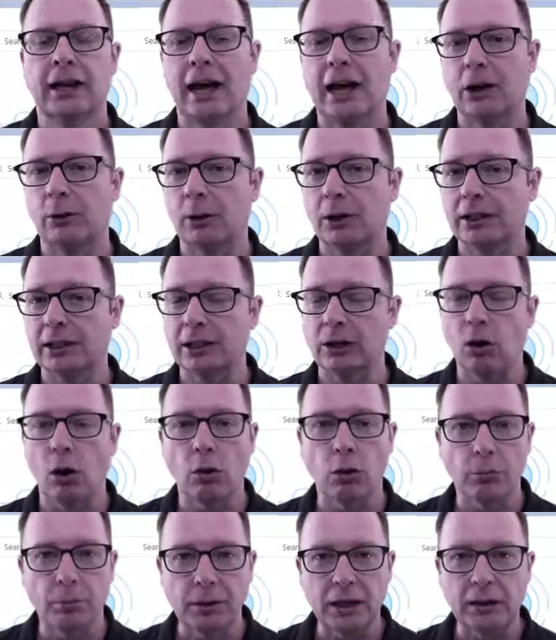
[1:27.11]
How do I link
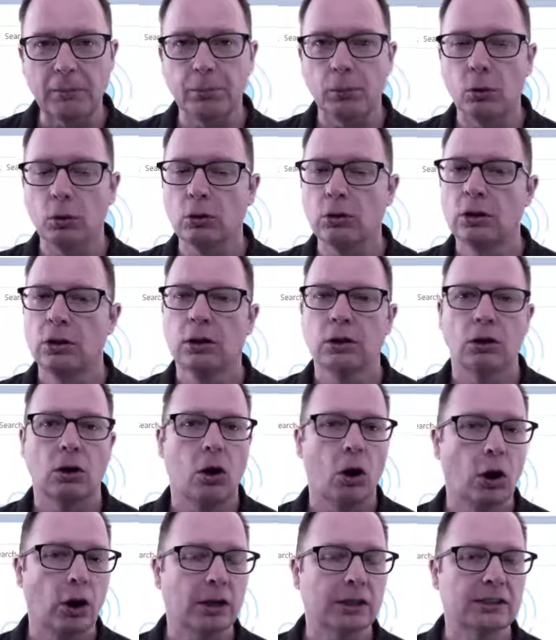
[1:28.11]
all the people,
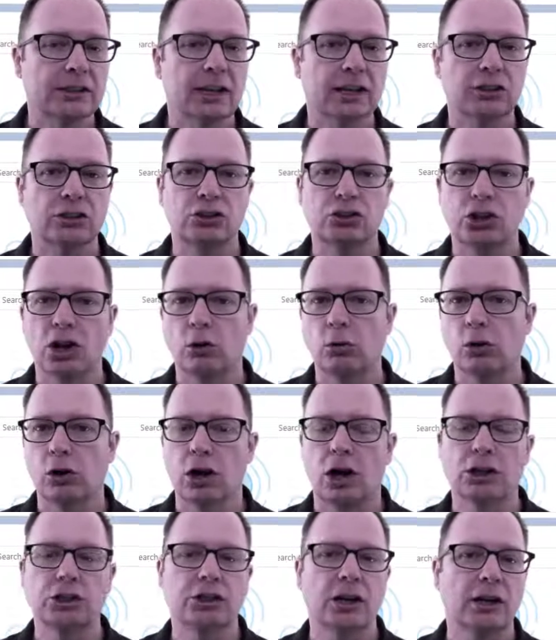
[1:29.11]
architects, general
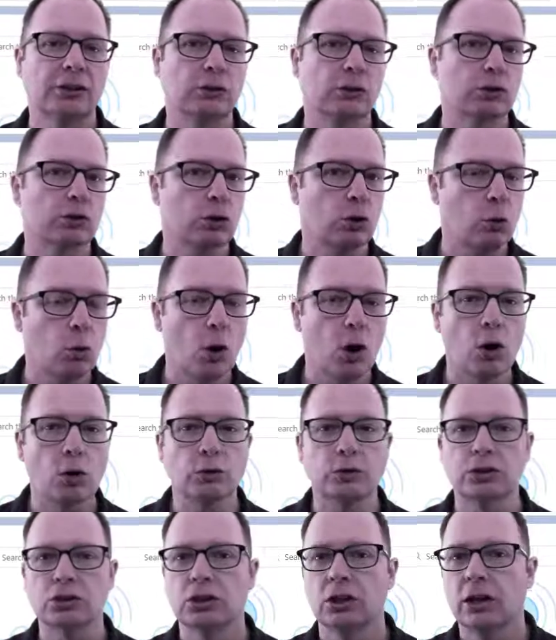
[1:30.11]
contractors,
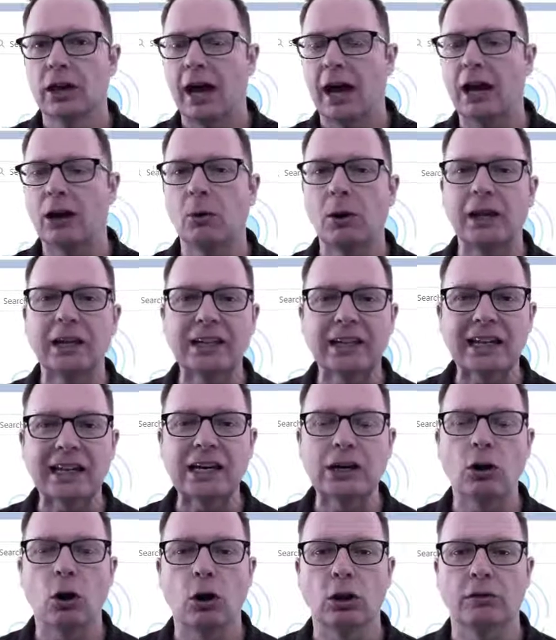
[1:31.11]
quotes? How do I
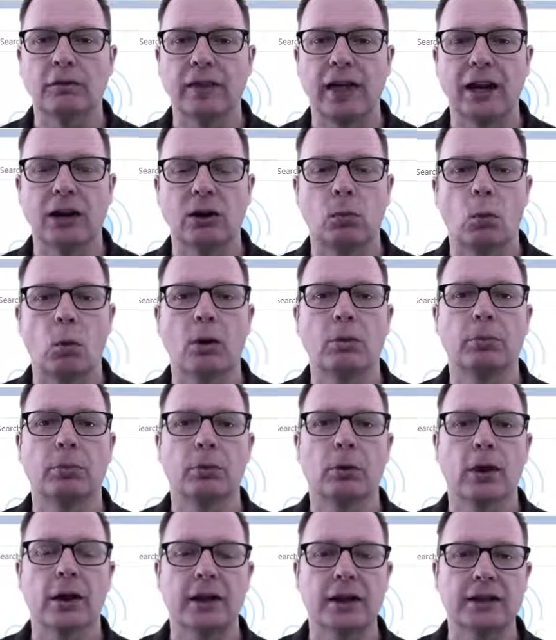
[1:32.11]
link all of that in
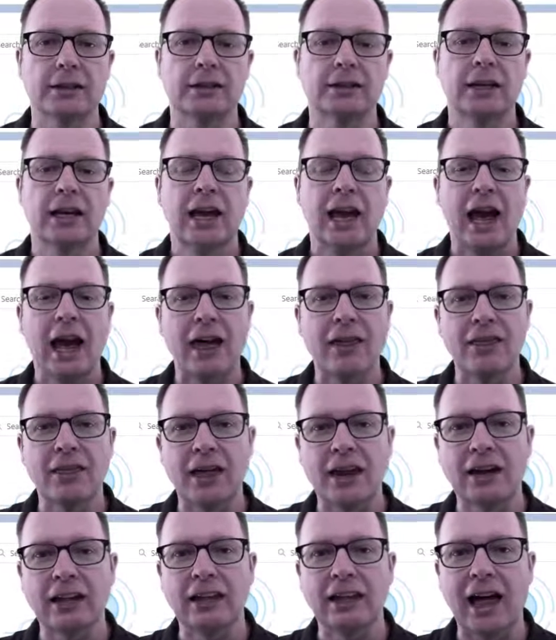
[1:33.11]
one place
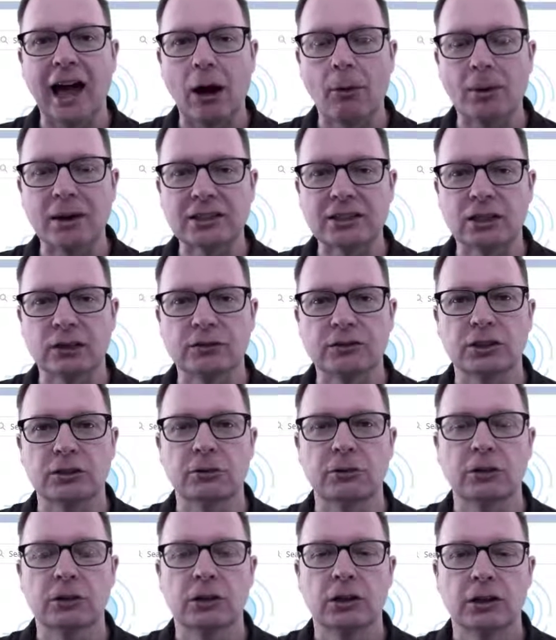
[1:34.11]
and then allow myself
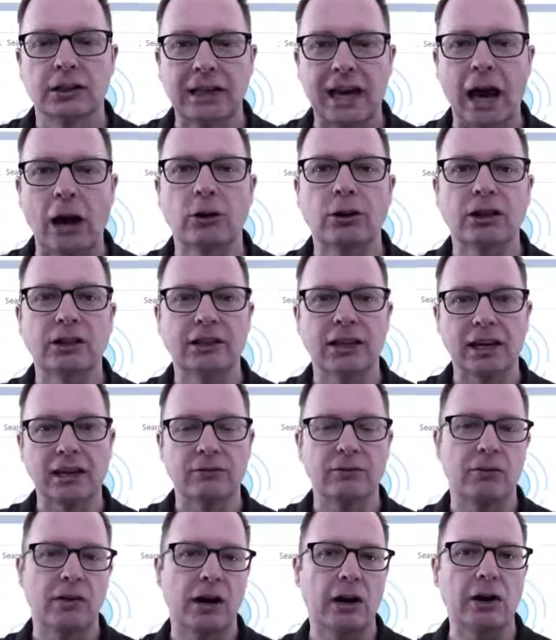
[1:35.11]
to
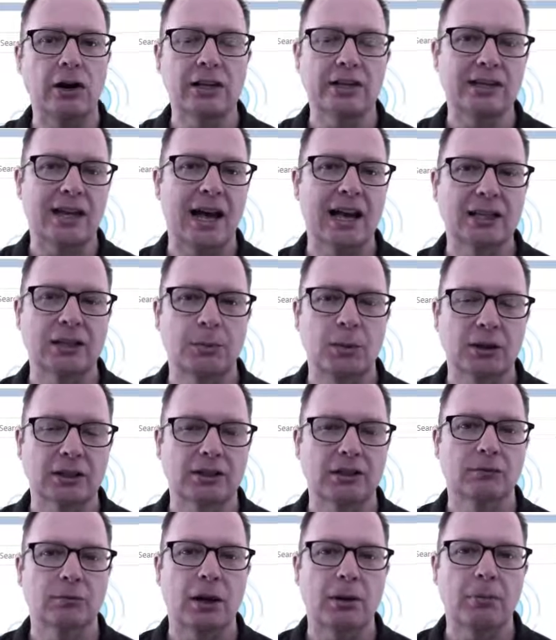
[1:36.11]
calculate various
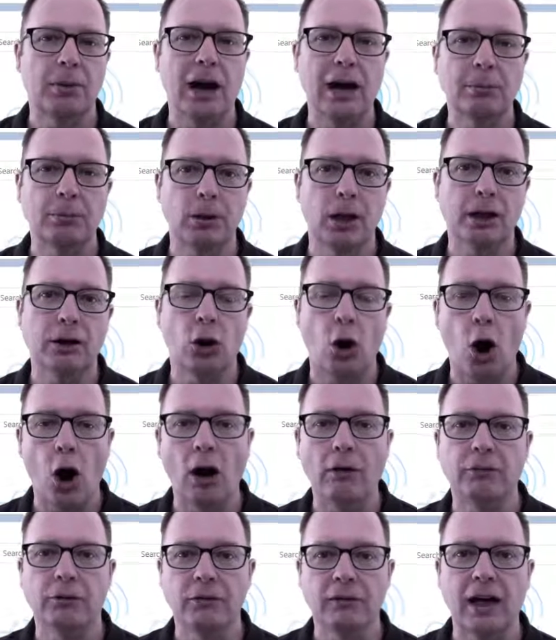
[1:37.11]
aspects of my pipeline
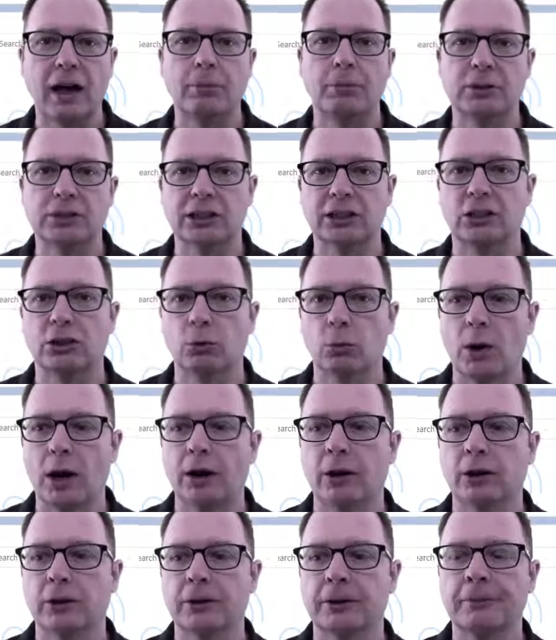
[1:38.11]
off of that particular
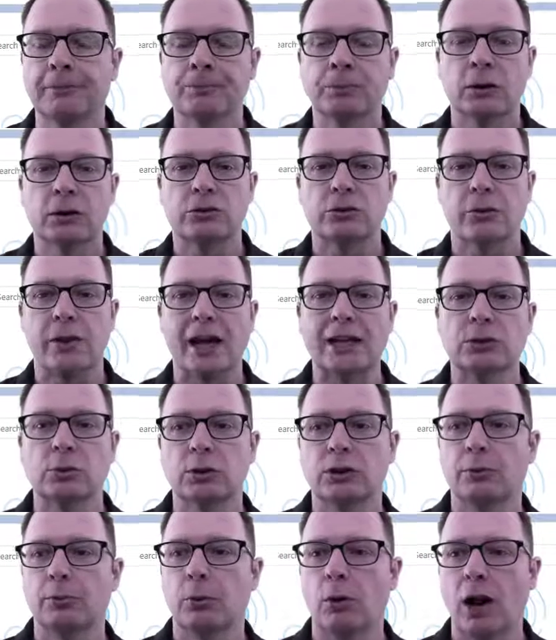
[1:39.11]
record? So
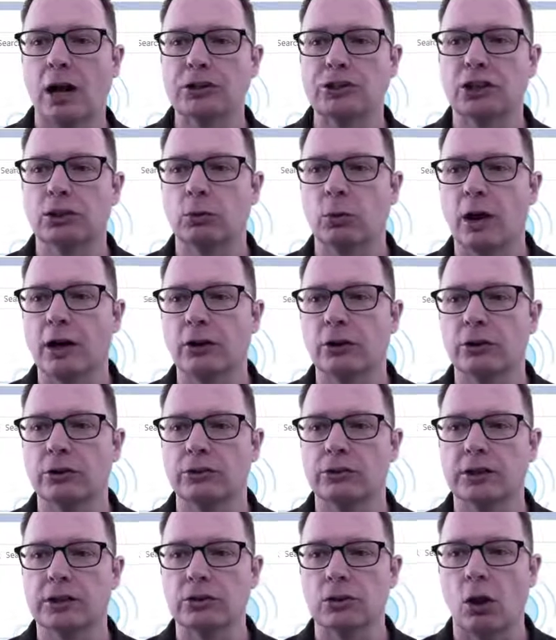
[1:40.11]
that's what the project
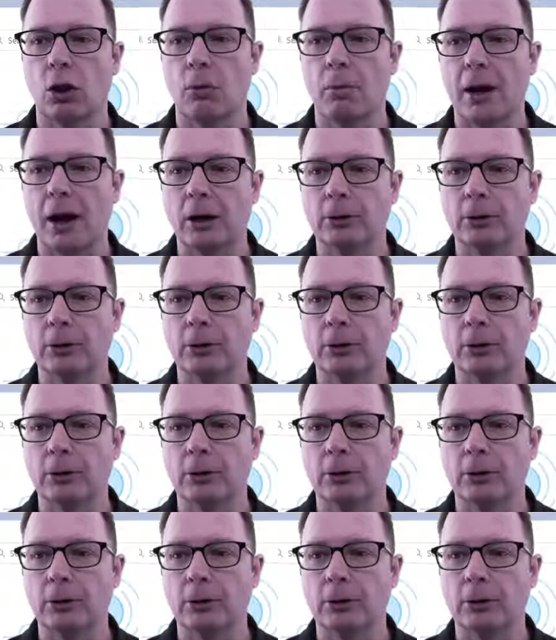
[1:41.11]
record is all